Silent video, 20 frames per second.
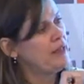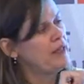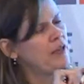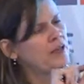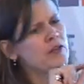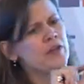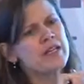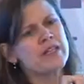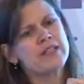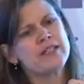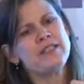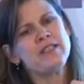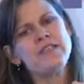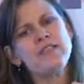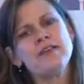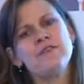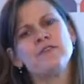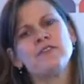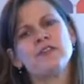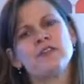
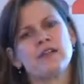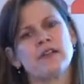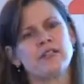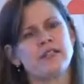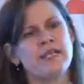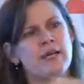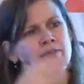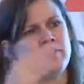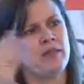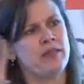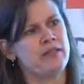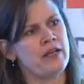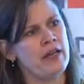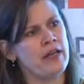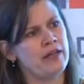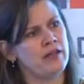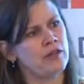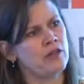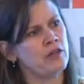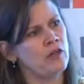ill-conceived to accept
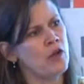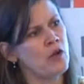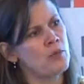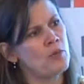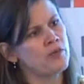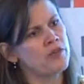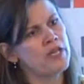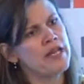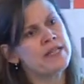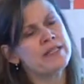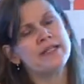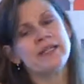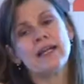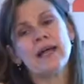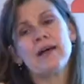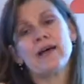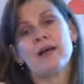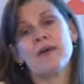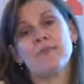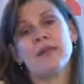a global testing
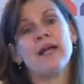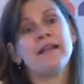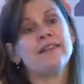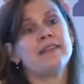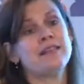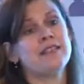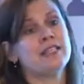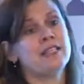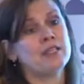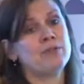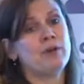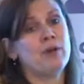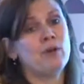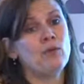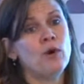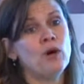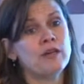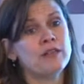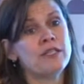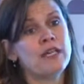outcome like the 6-minute
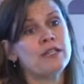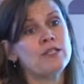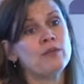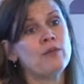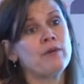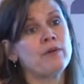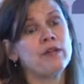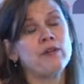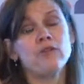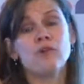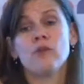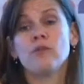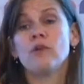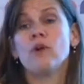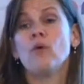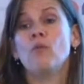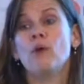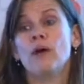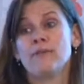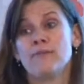walk test when you don't
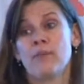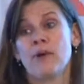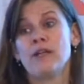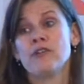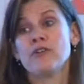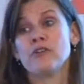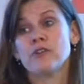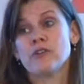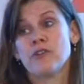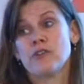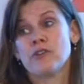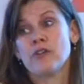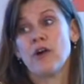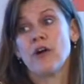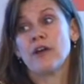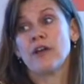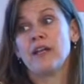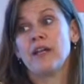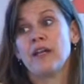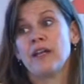know what muscles you're
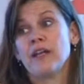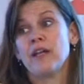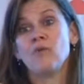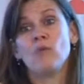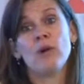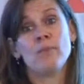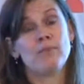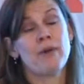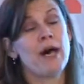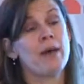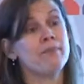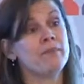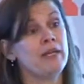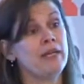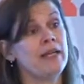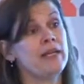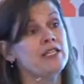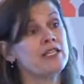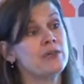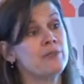targeting and in what
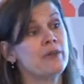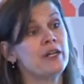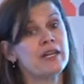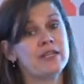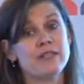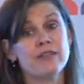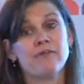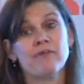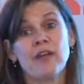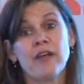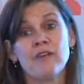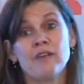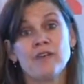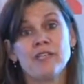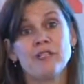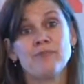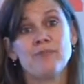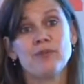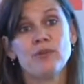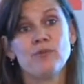population, because it
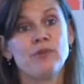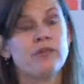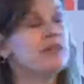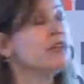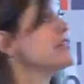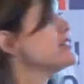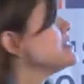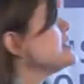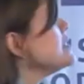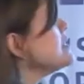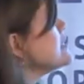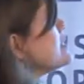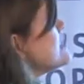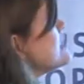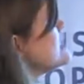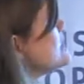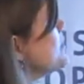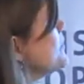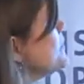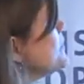varies between the diseases.